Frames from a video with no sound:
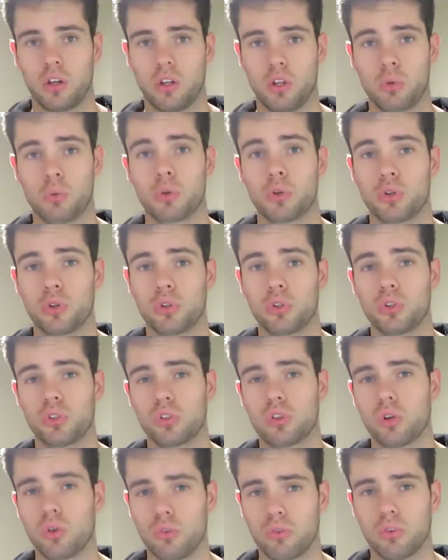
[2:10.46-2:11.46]
You produce
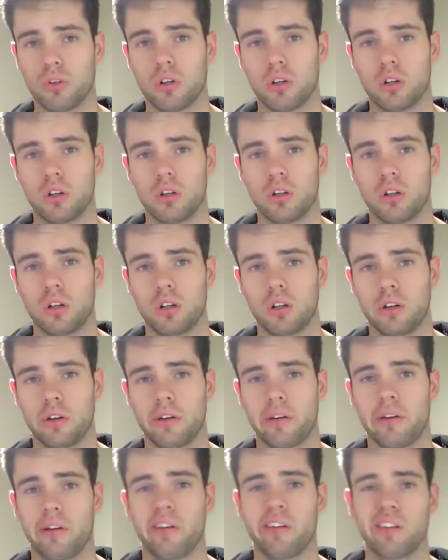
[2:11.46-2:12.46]
sulfur
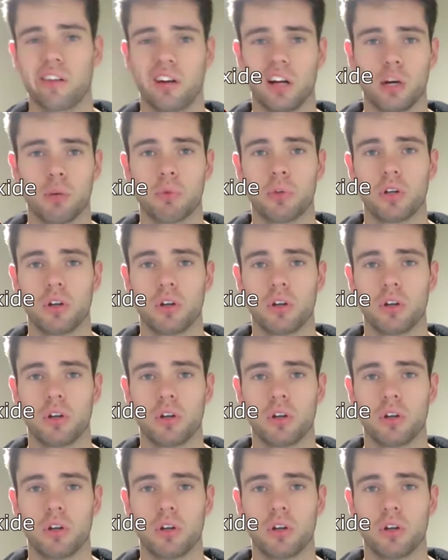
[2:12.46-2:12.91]
and carbon